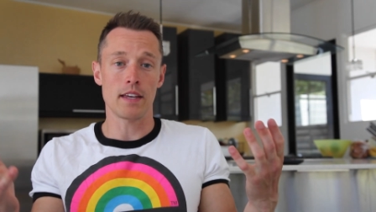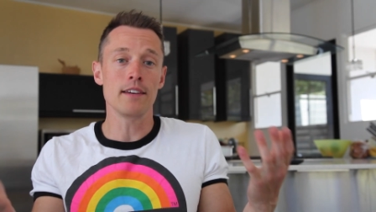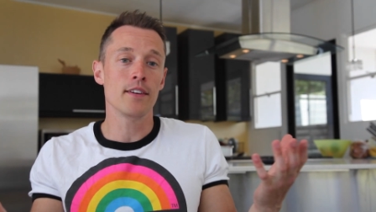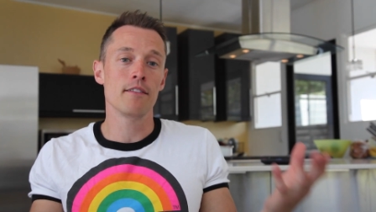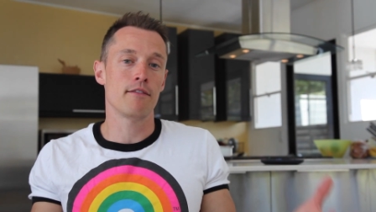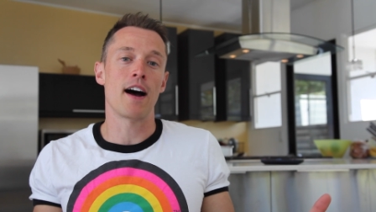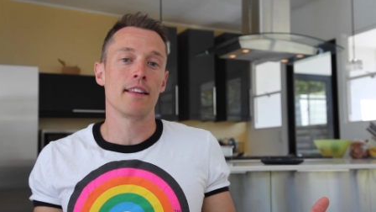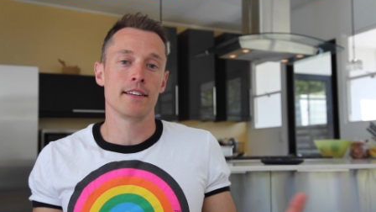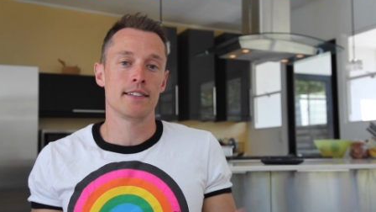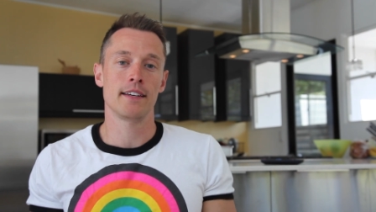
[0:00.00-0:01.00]
even
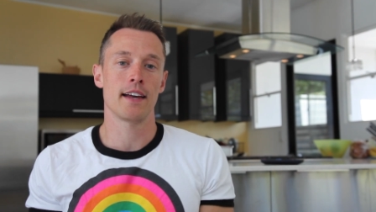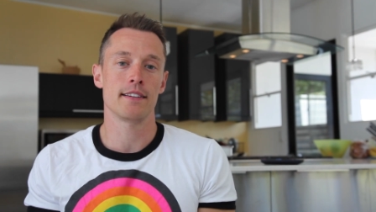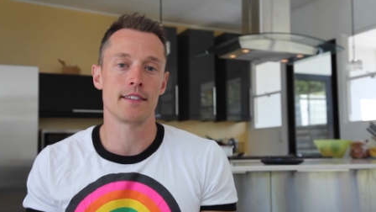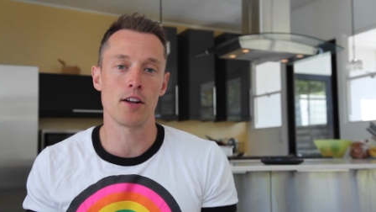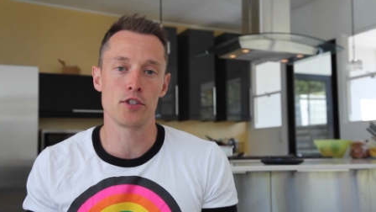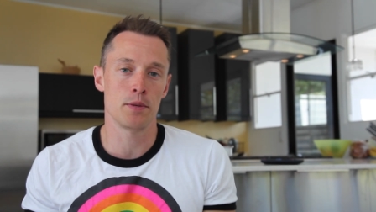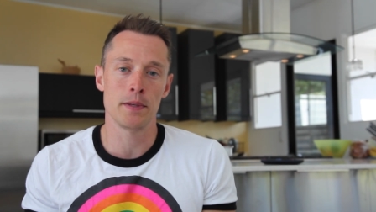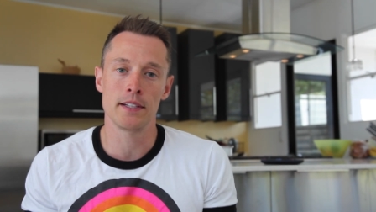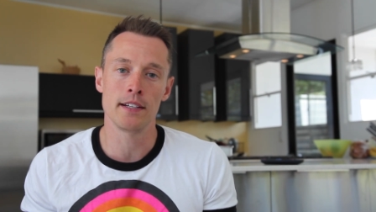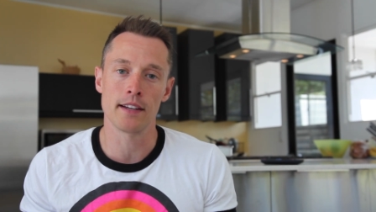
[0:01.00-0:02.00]
violence against
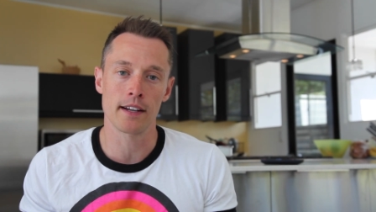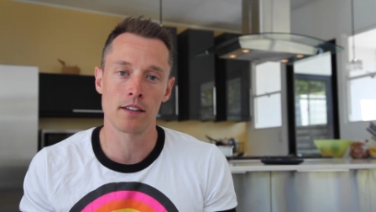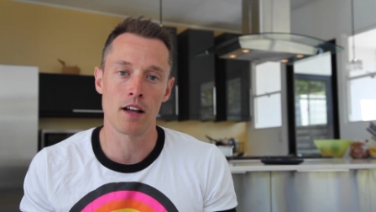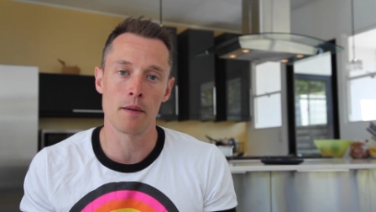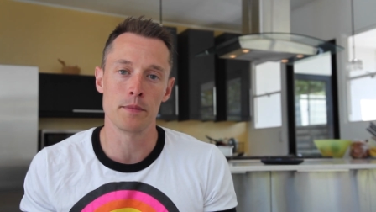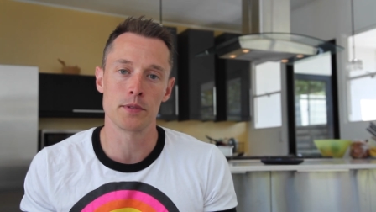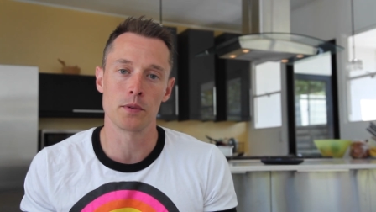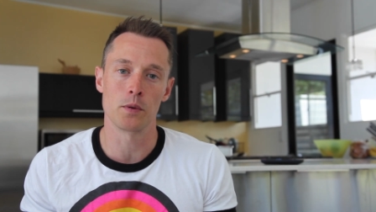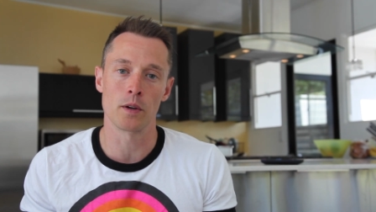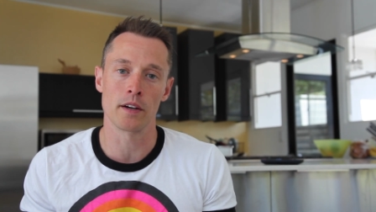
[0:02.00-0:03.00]
LGBT nightclubs
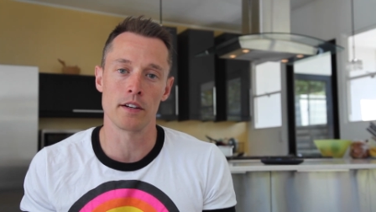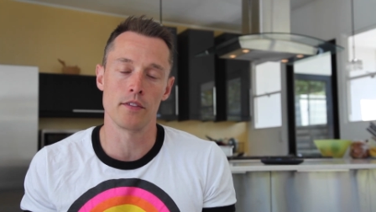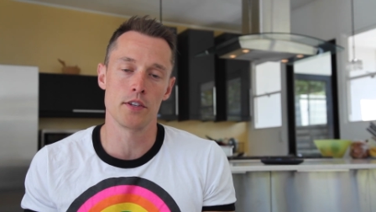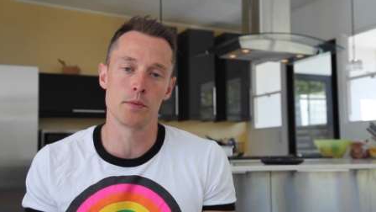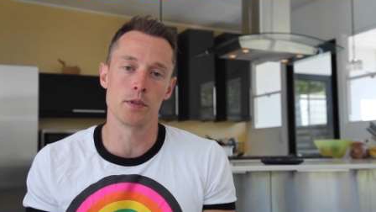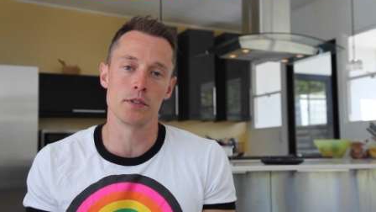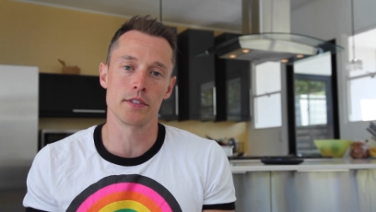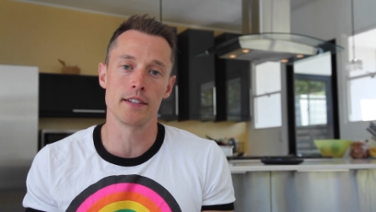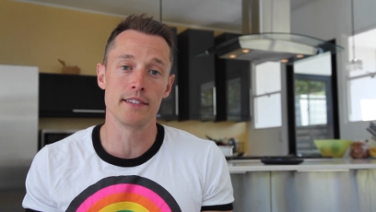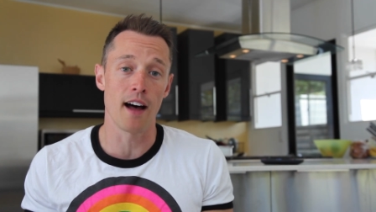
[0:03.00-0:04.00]
or
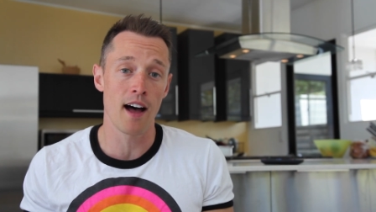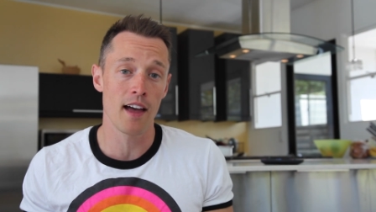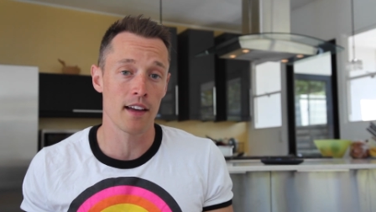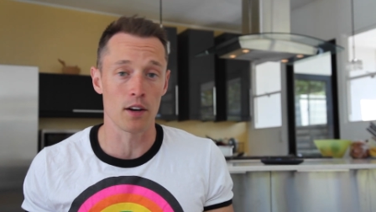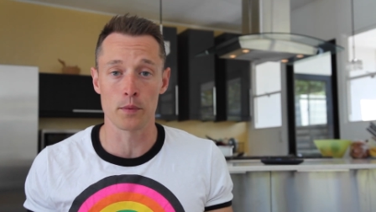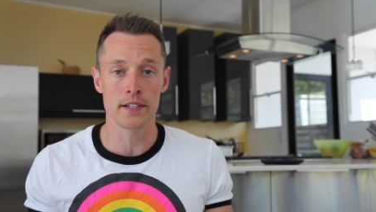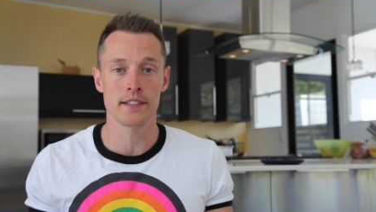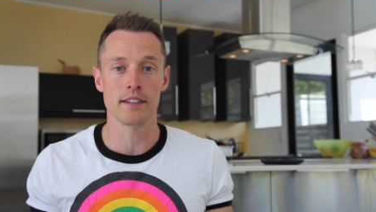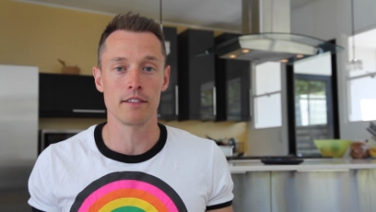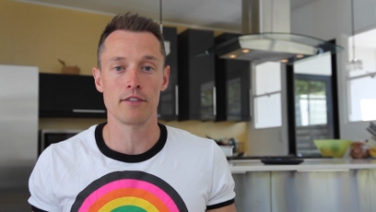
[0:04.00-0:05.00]
individuals is not a
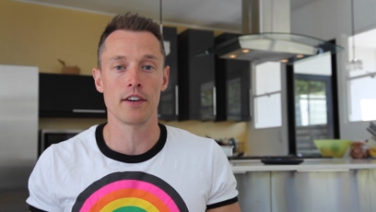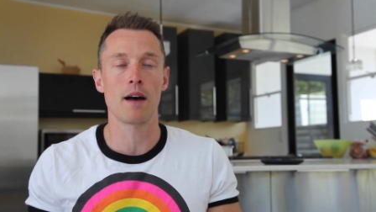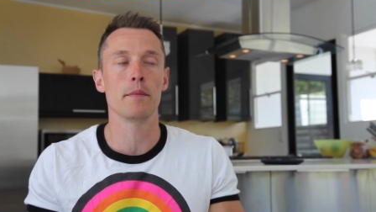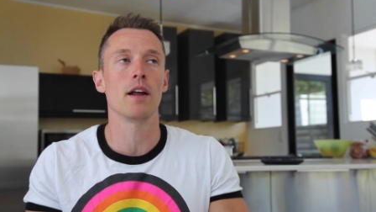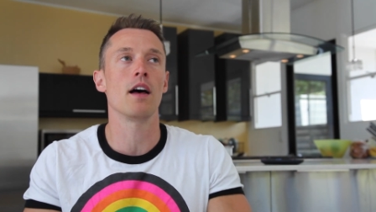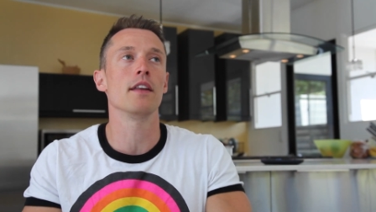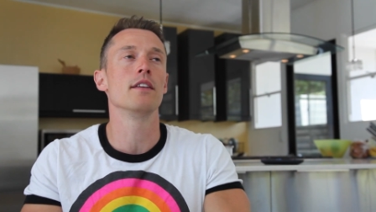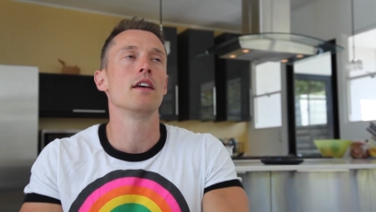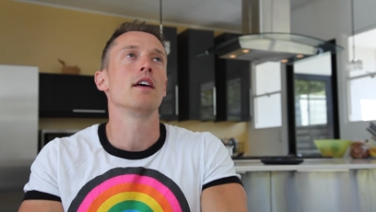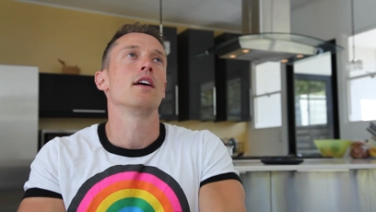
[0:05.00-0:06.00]
recent phenomenon.